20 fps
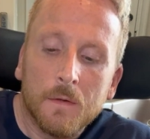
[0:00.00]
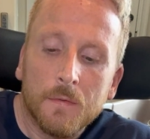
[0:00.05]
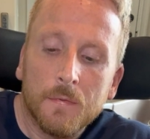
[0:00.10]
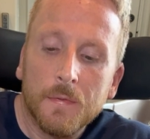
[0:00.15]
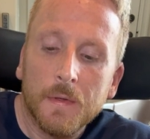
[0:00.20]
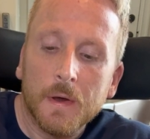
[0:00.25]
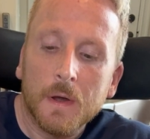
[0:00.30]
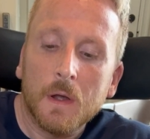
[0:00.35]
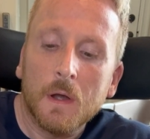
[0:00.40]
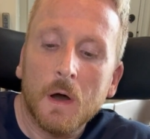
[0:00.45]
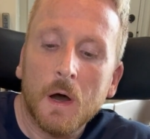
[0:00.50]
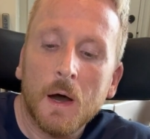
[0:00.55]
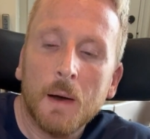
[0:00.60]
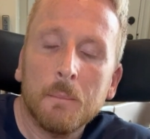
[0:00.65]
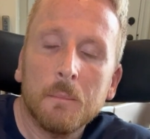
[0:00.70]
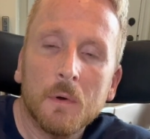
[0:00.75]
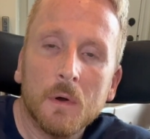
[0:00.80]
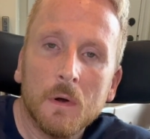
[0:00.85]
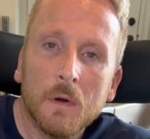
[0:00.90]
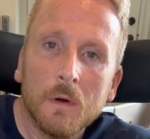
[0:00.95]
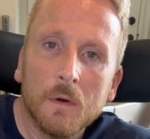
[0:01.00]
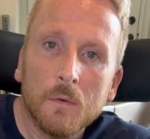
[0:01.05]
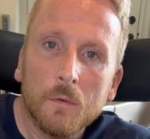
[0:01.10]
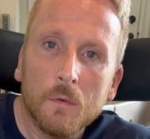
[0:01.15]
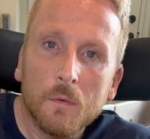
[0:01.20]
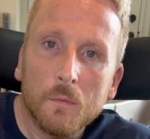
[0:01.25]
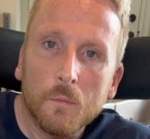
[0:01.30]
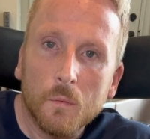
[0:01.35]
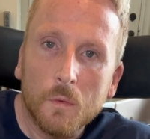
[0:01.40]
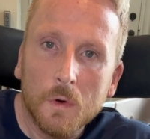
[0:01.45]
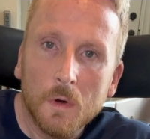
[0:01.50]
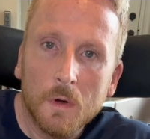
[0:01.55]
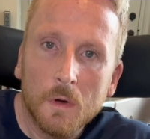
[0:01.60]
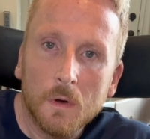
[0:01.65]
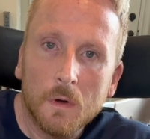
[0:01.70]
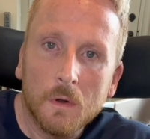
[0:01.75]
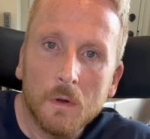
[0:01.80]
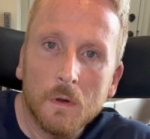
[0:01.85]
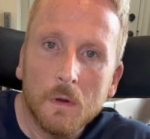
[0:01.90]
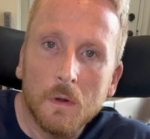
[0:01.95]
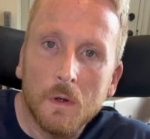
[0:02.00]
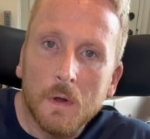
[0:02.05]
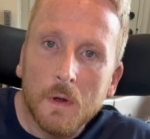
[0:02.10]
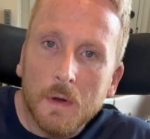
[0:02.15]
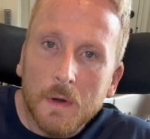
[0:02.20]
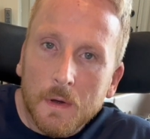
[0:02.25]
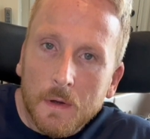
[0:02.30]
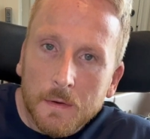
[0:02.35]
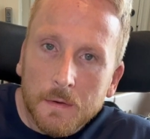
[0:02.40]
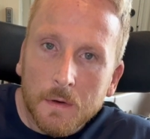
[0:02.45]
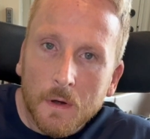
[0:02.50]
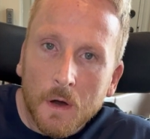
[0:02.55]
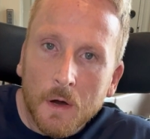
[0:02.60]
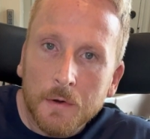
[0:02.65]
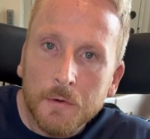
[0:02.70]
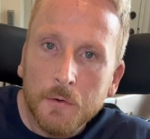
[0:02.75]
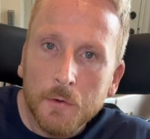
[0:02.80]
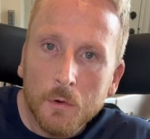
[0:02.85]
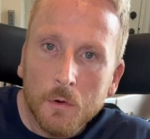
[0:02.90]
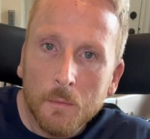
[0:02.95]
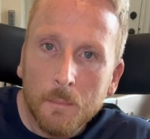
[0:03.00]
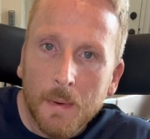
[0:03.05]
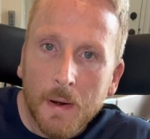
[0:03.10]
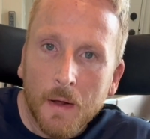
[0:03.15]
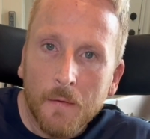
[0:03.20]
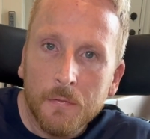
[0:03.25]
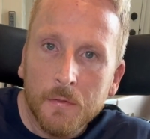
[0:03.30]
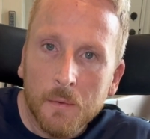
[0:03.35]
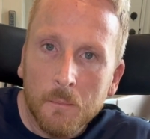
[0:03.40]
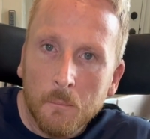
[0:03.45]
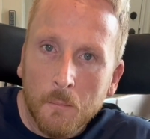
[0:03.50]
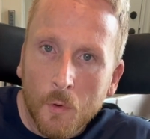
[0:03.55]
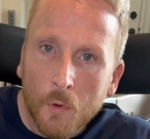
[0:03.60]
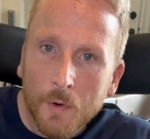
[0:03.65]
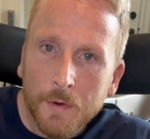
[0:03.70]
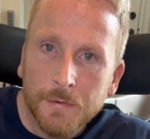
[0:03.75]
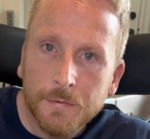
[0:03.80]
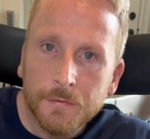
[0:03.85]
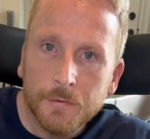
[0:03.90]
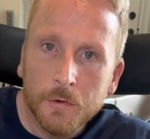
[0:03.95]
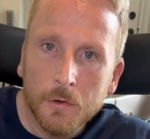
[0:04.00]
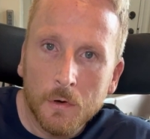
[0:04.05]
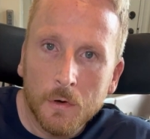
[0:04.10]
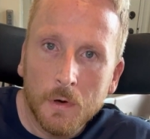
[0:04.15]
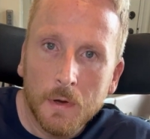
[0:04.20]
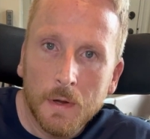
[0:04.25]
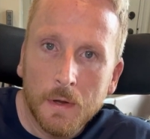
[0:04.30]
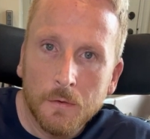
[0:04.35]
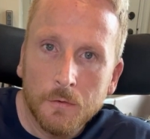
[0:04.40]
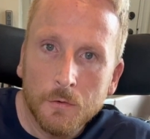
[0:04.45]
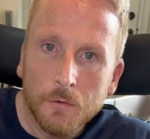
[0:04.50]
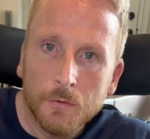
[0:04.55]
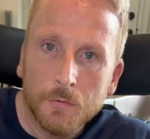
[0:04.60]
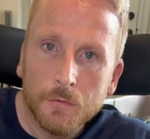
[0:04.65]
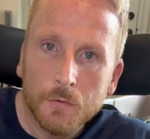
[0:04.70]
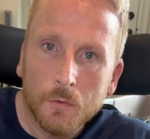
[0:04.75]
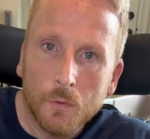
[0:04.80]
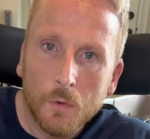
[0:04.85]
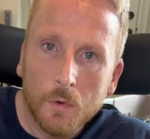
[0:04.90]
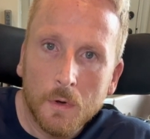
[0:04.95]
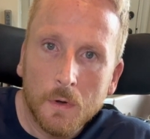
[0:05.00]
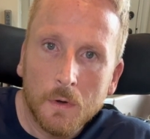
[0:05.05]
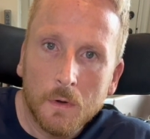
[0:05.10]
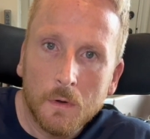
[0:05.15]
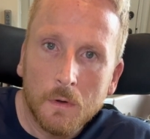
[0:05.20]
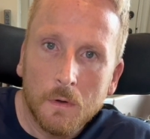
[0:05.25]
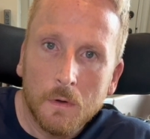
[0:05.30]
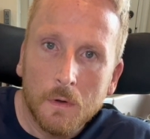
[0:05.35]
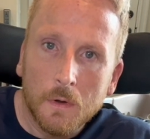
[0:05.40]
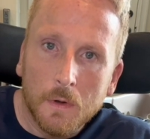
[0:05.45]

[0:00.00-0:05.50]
The copper will talk to you about the moisture in your soil,